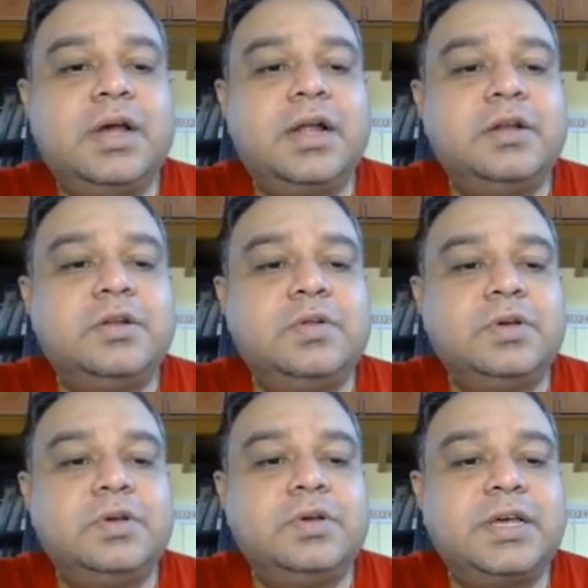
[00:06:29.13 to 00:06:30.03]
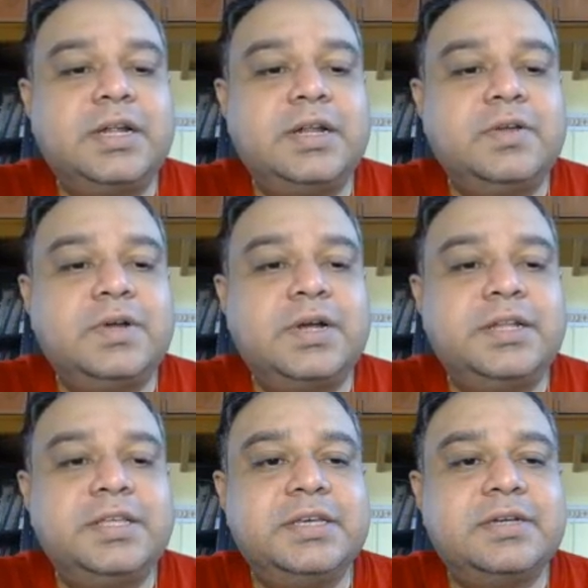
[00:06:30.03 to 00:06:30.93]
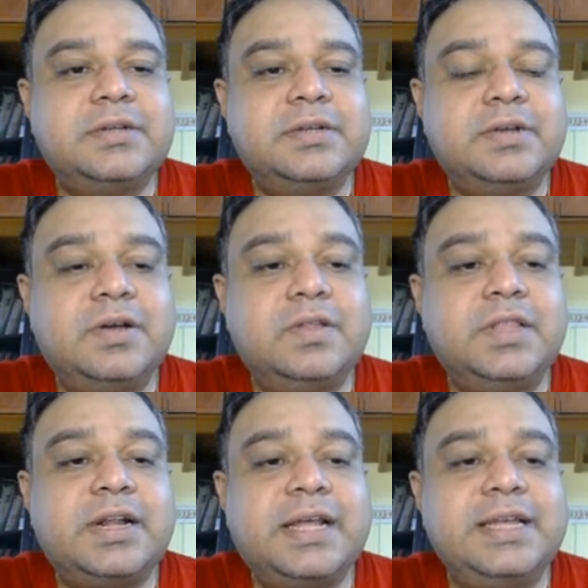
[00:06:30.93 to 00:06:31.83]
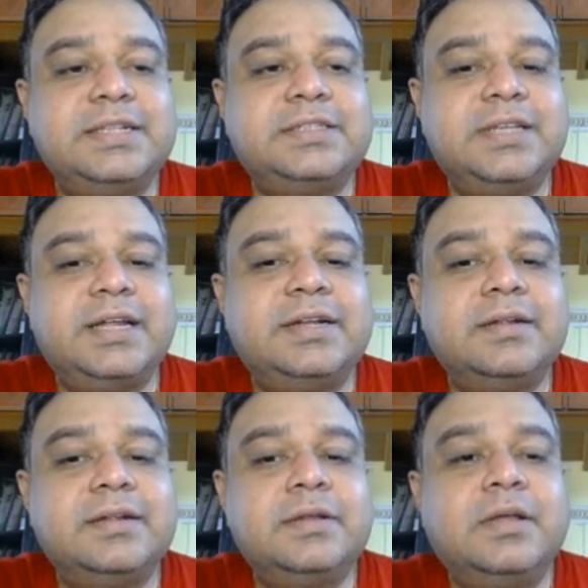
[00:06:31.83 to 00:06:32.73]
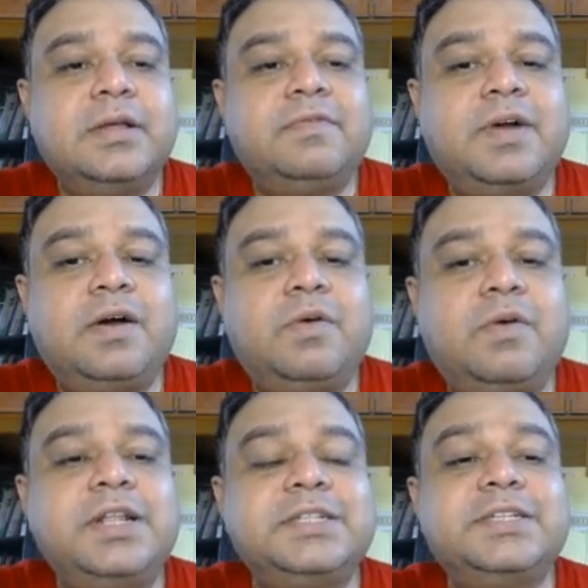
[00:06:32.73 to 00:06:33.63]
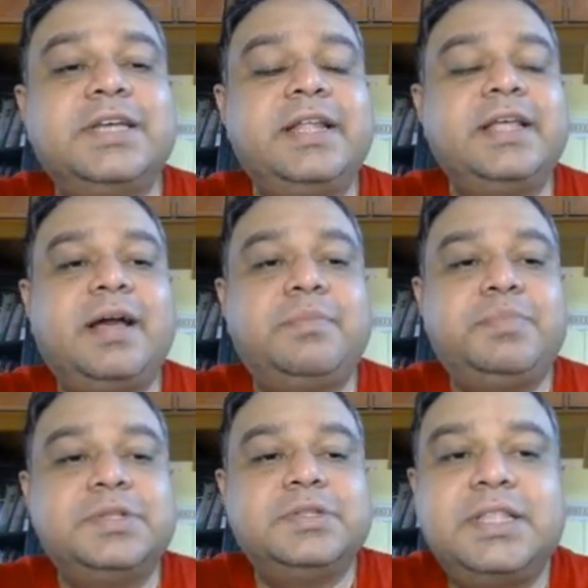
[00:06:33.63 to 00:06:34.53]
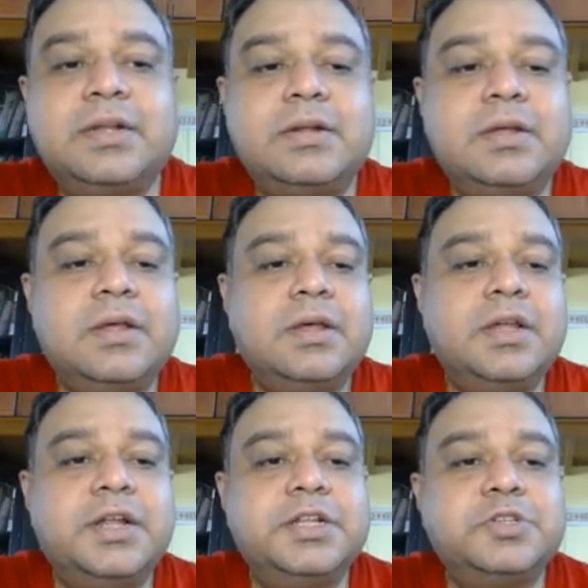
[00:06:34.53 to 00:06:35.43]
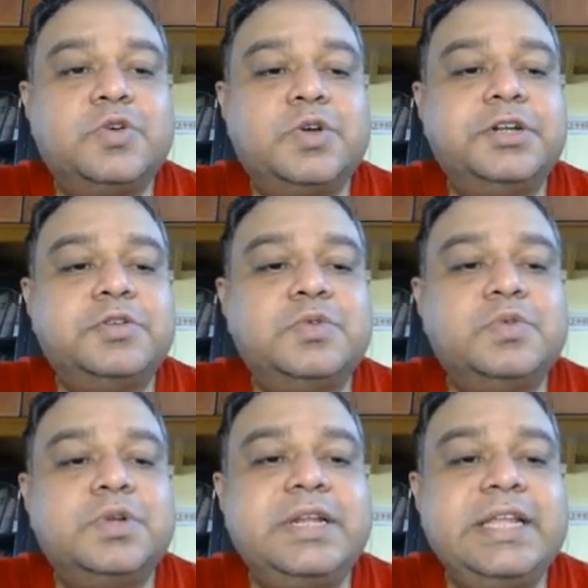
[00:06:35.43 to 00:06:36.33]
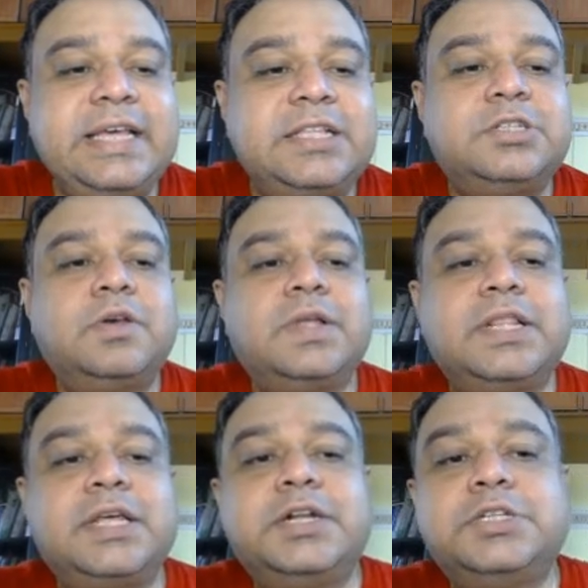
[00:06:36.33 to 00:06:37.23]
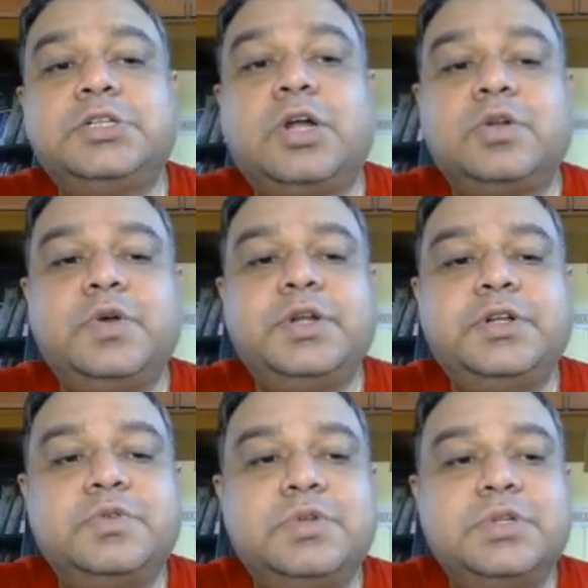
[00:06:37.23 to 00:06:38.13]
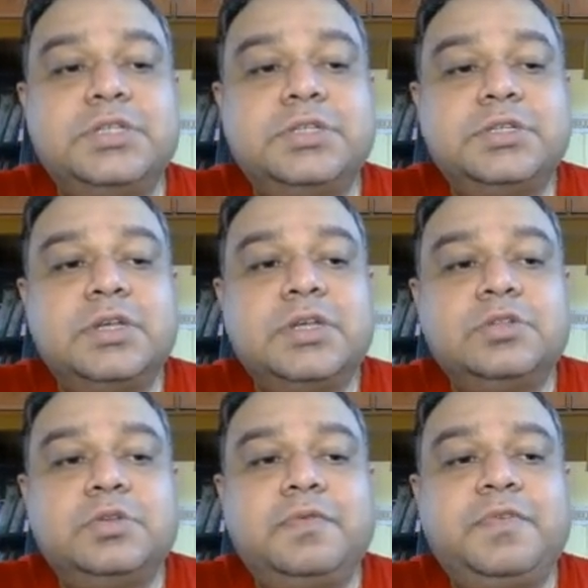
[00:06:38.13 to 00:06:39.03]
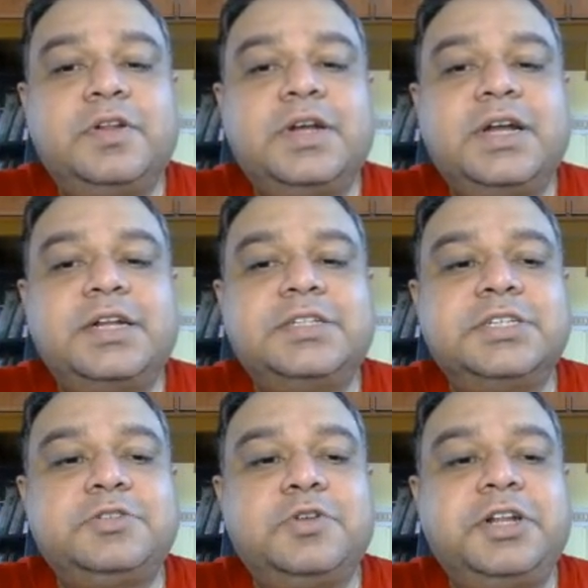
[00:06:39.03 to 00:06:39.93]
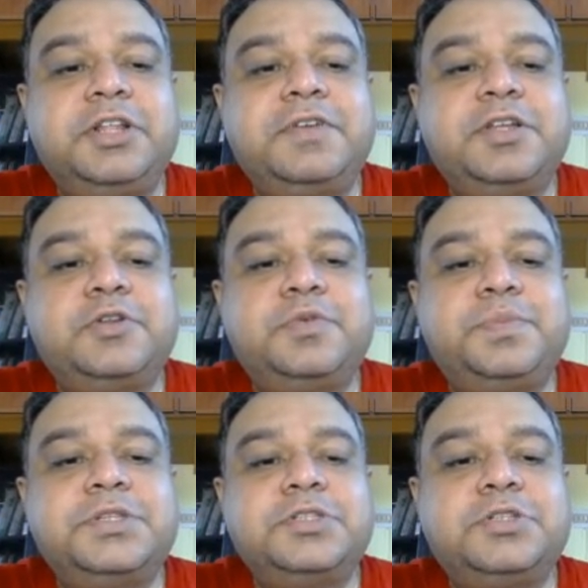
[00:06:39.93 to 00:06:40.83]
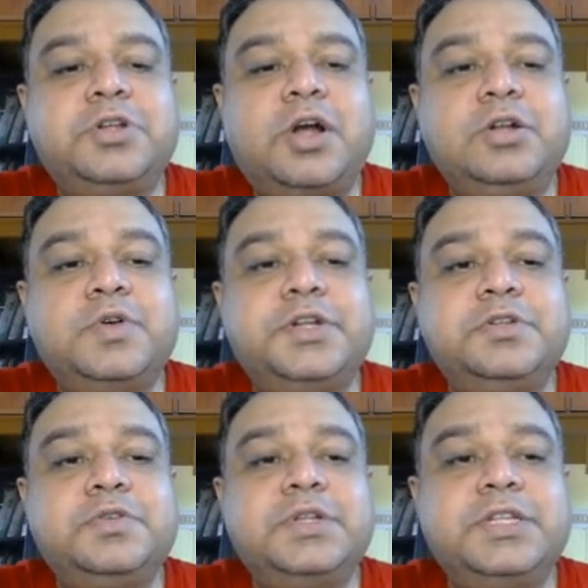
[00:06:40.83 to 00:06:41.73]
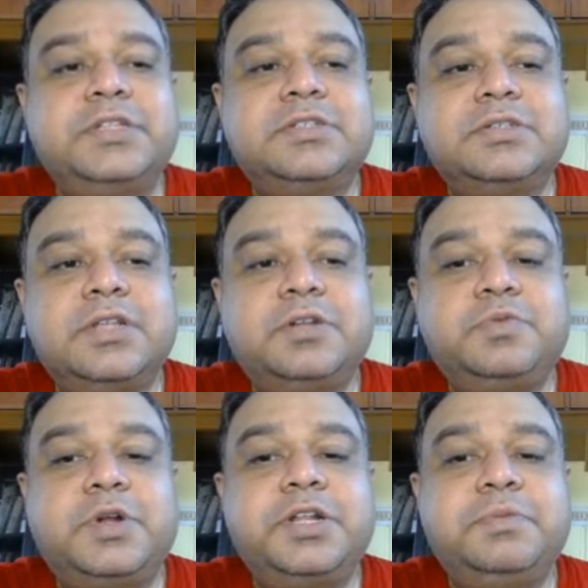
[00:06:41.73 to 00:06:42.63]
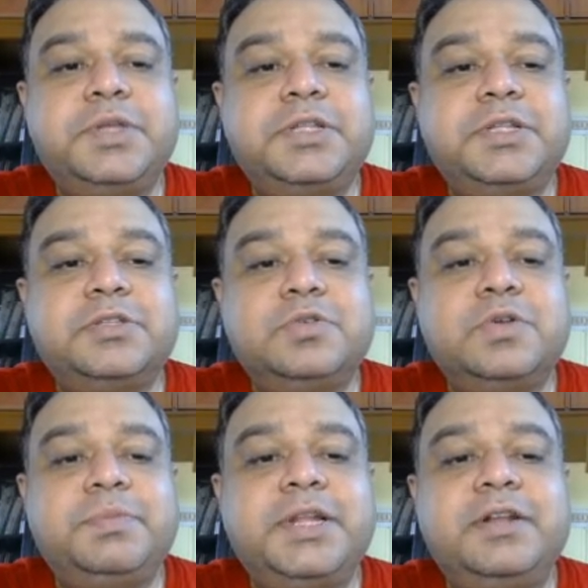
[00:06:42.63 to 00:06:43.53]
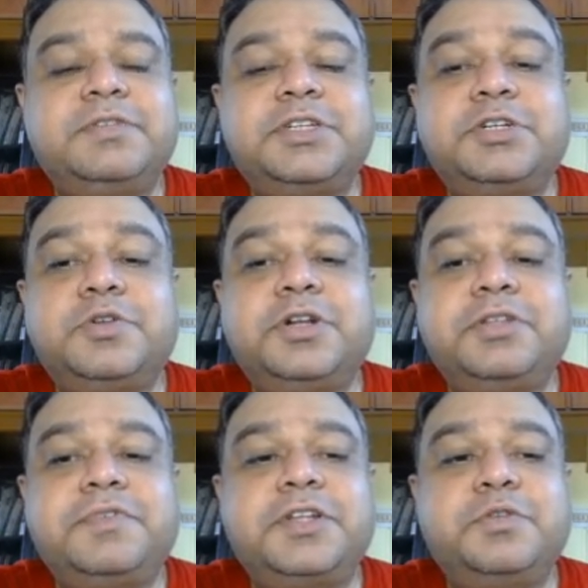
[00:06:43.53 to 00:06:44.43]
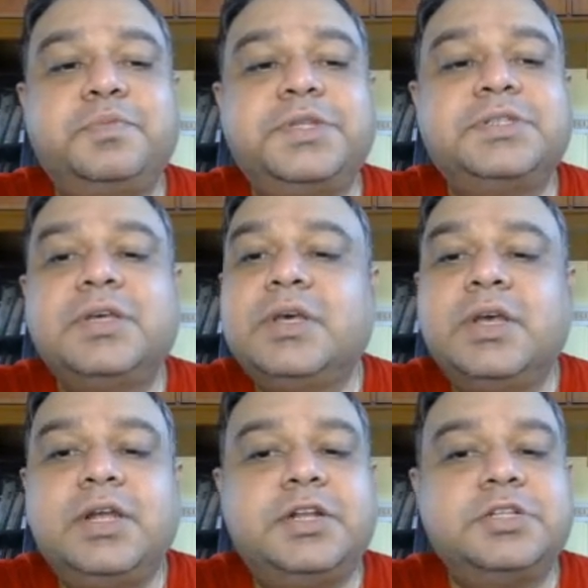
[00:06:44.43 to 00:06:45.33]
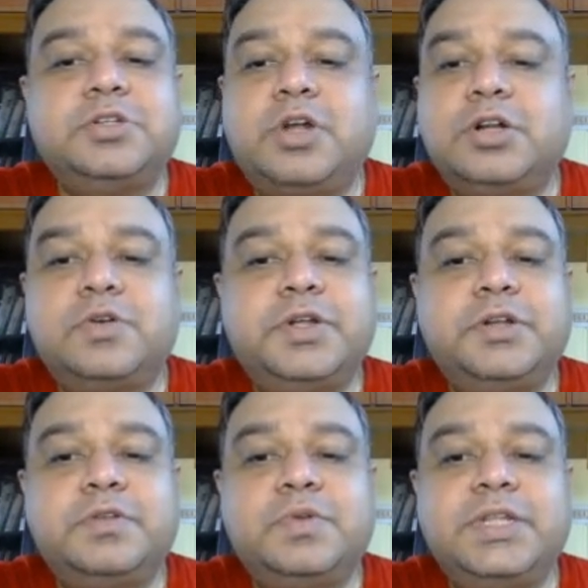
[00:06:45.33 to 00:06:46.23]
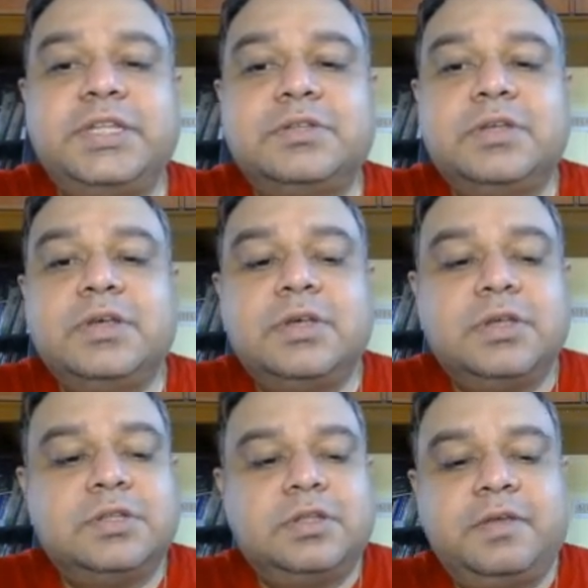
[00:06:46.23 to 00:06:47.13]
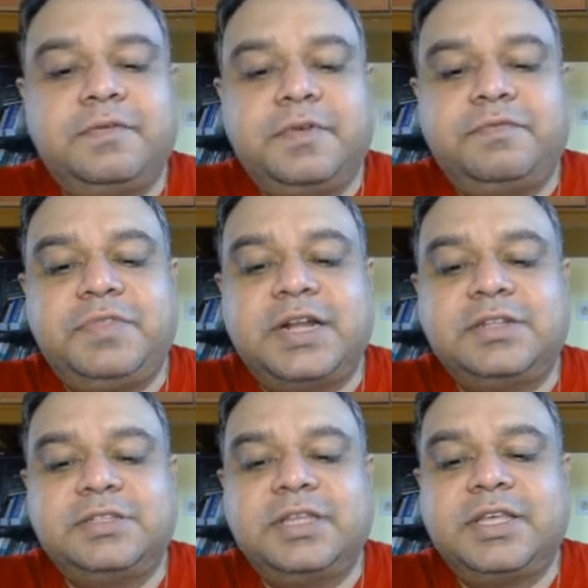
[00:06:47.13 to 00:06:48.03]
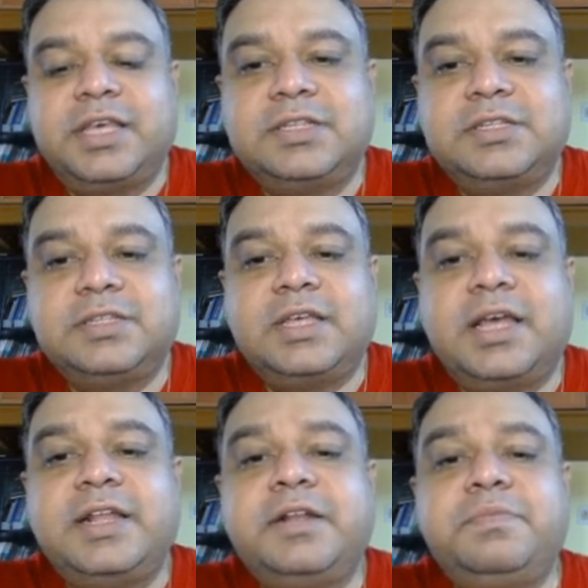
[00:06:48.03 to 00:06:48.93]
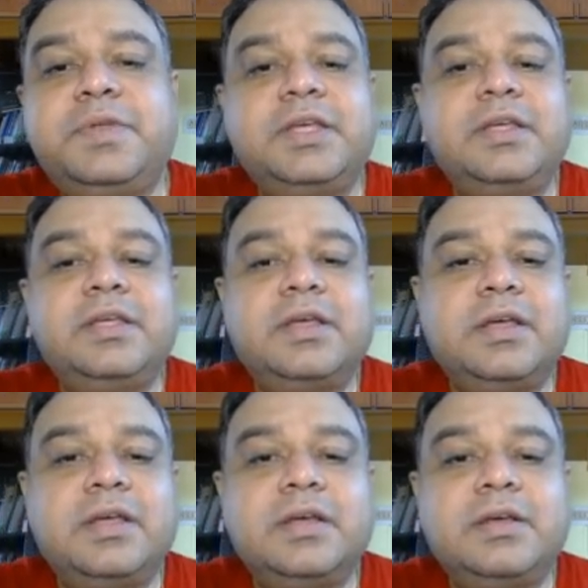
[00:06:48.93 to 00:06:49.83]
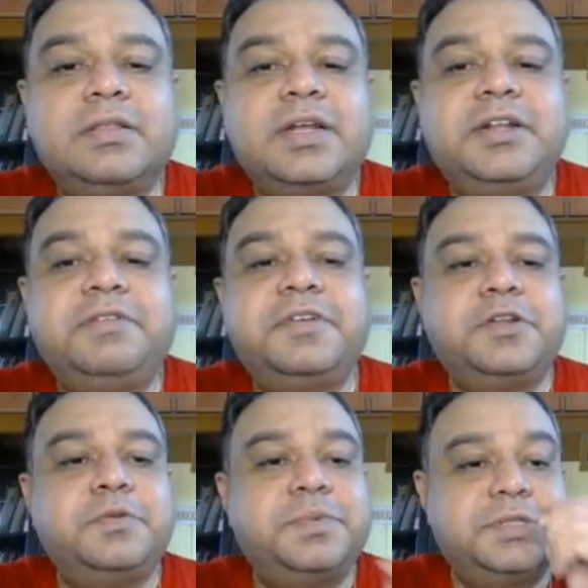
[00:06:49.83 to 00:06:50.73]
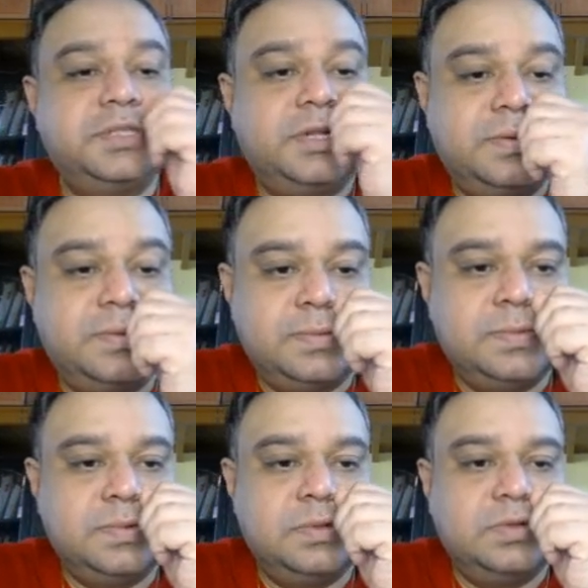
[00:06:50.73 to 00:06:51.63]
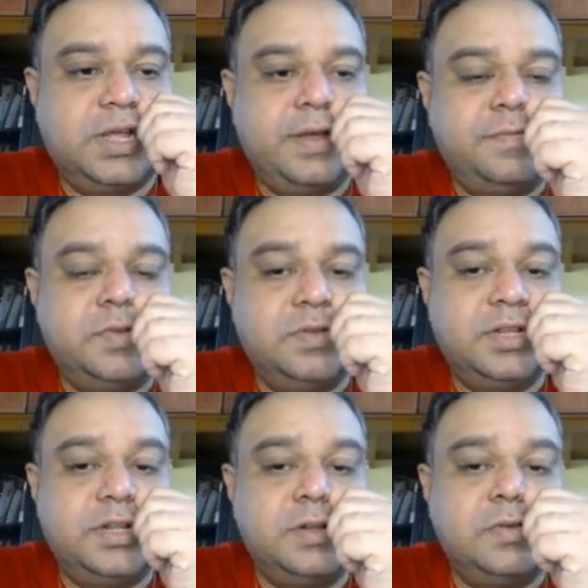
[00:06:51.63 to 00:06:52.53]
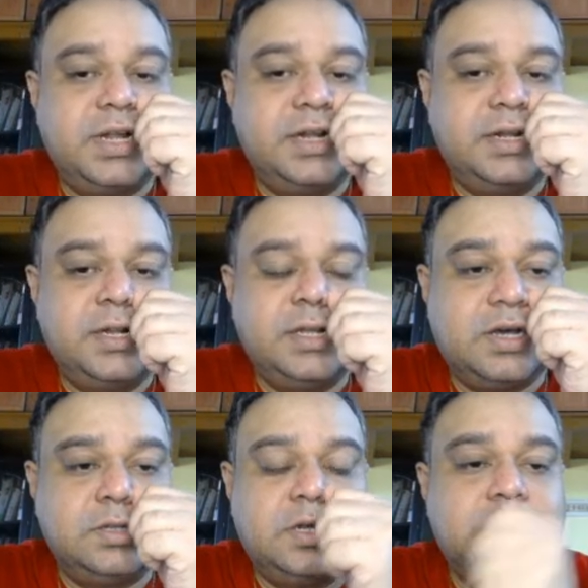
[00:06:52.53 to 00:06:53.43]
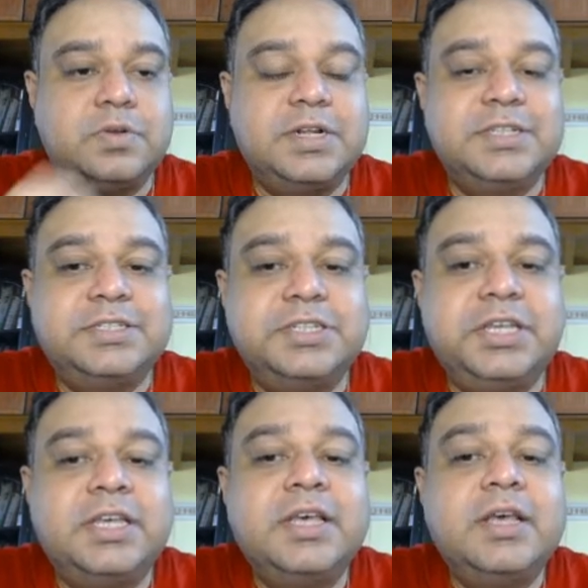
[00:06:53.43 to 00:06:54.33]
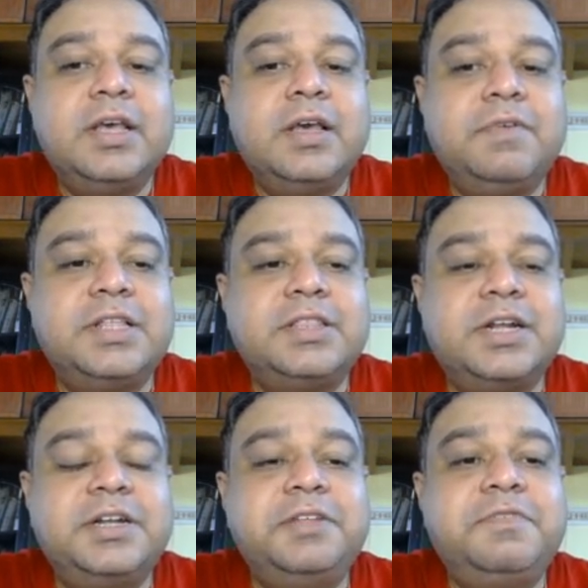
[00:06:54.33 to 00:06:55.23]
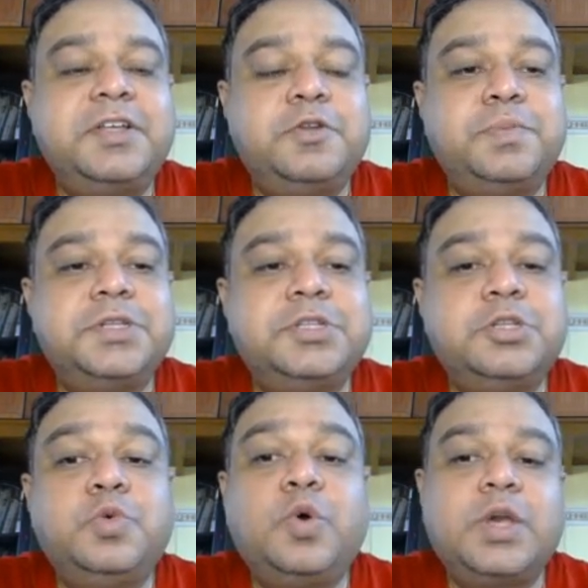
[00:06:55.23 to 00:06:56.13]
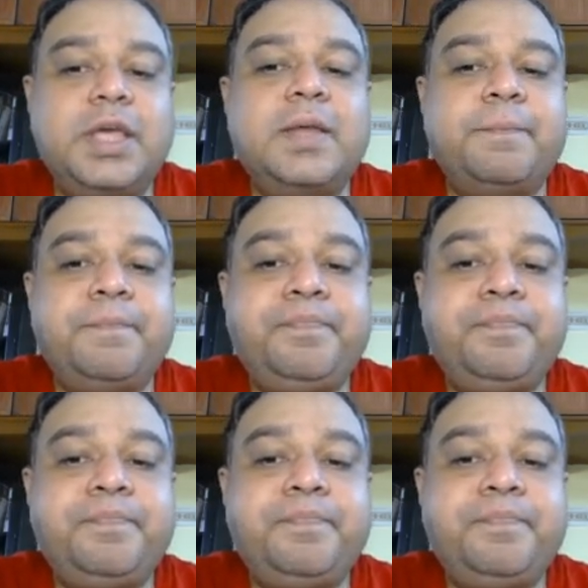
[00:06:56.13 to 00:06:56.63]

and look at here on the right side, what exactly happens, whether it is going to reach, whether it is not going to reach. So if we look at 625 rupees is not going to reach, that's what it means. So immediately we say 25 rupees, it is not going to reach. So if that is the case, can it be 35 rupees then? So I have to really look at and cost control and see whether 35 rupees is okay.